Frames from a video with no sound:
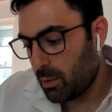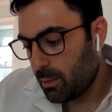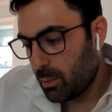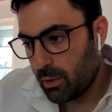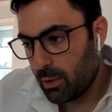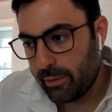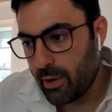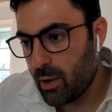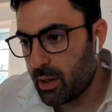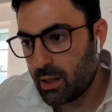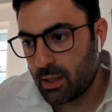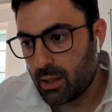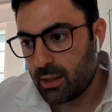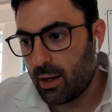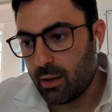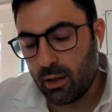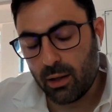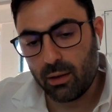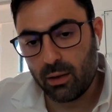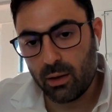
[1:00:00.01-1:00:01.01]
focused
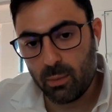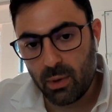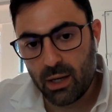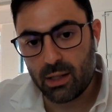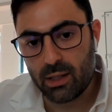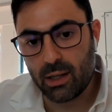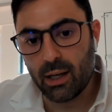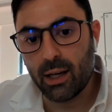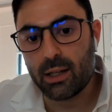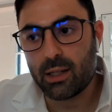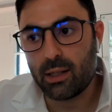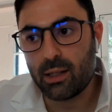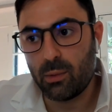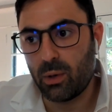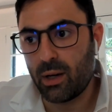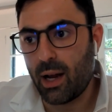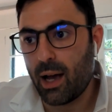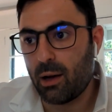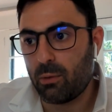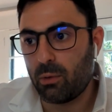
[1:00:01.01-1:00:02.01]
on the business.
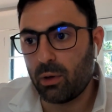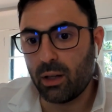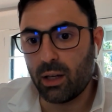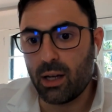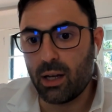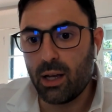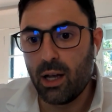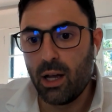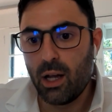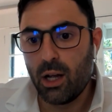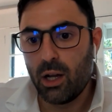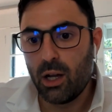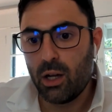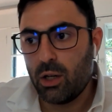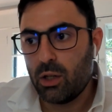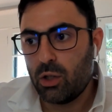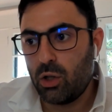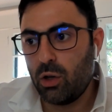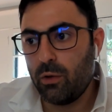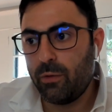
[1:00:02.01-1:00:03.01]
We're not really
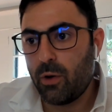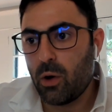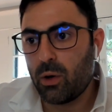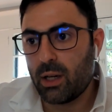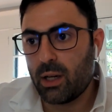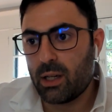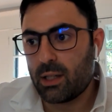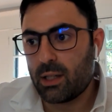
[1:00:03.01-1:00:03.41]
too focused